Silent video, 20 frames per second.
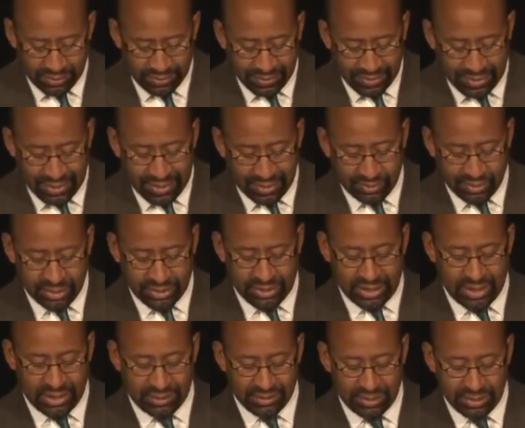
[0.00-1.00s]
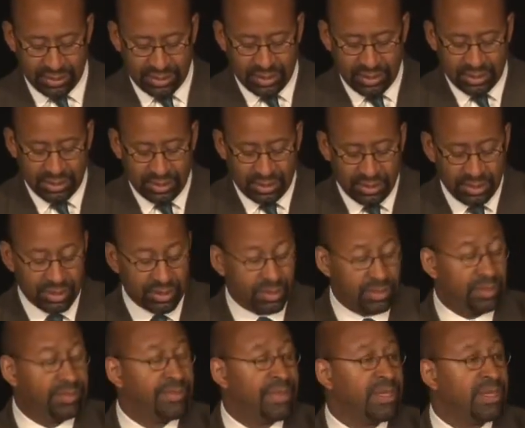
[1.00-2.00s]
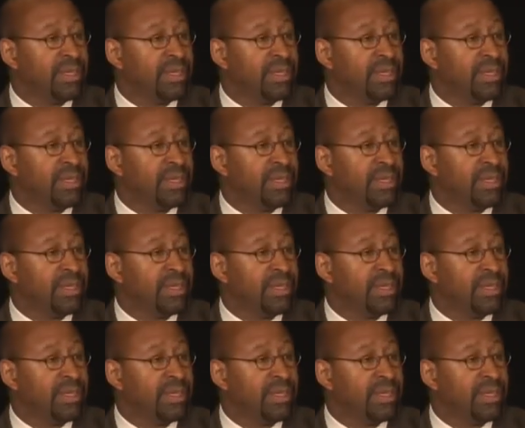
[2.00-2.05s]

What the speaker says: plan, which aims to do